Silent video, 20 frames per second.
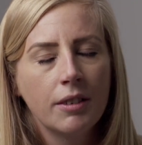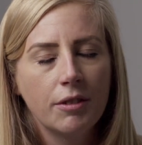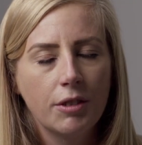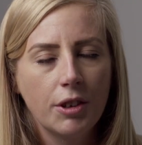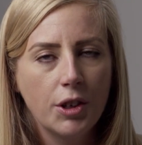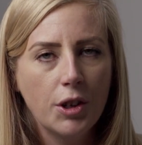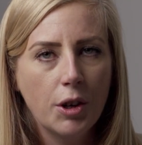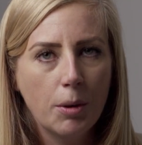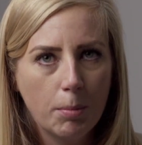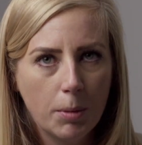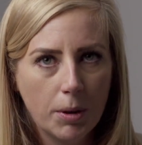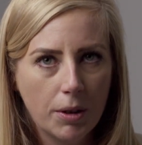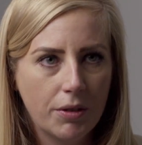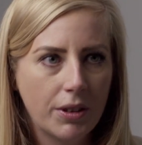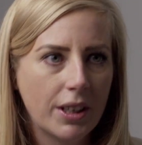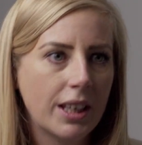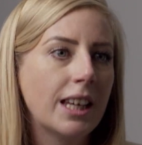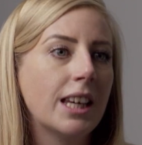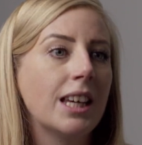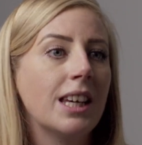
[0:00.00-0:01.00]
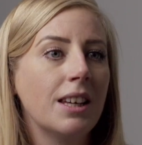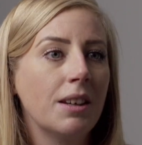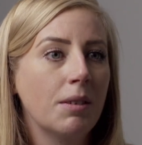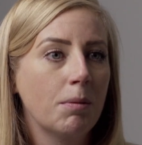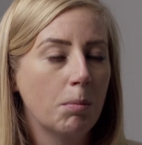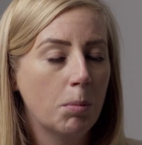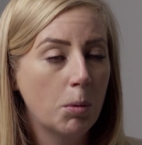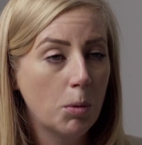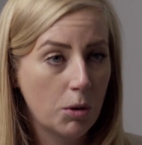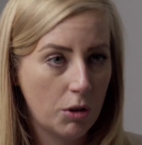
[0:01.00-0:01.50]
for a number of the key
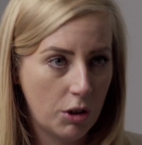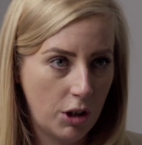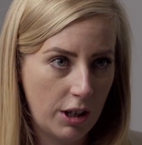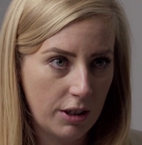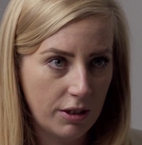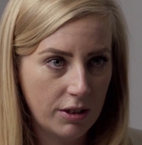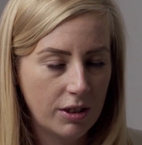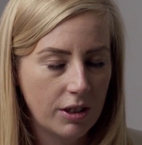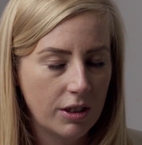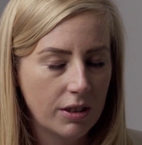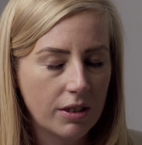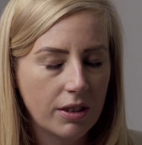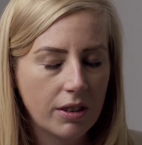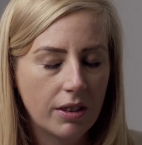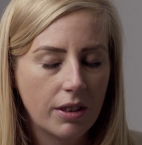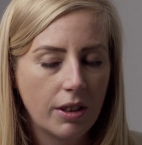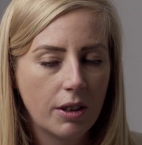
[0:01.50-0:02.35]
broadcasters